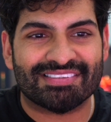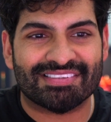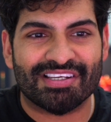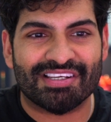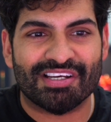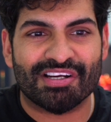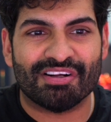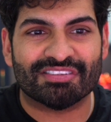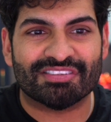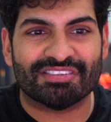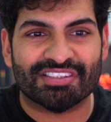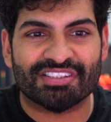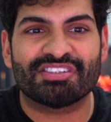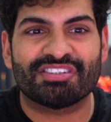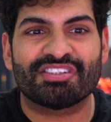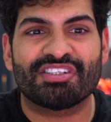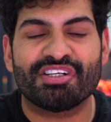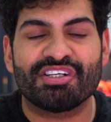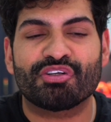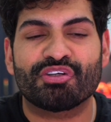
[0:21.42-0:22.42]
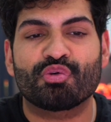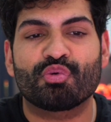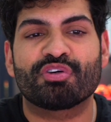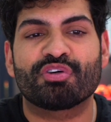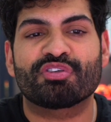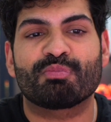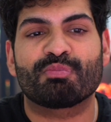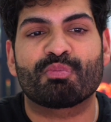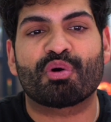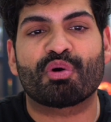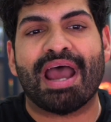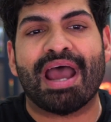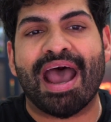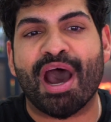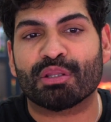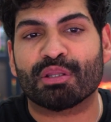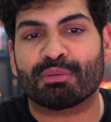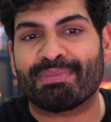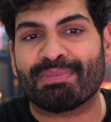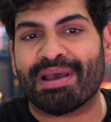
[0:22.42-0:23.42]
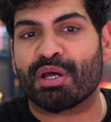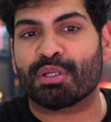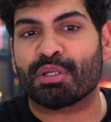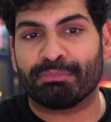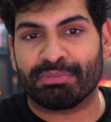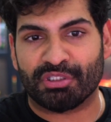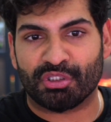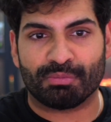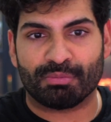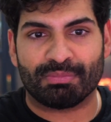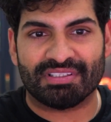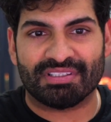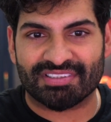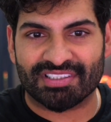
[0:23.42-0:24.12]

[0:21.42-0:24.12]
sales, this is geared towards more outbound B2B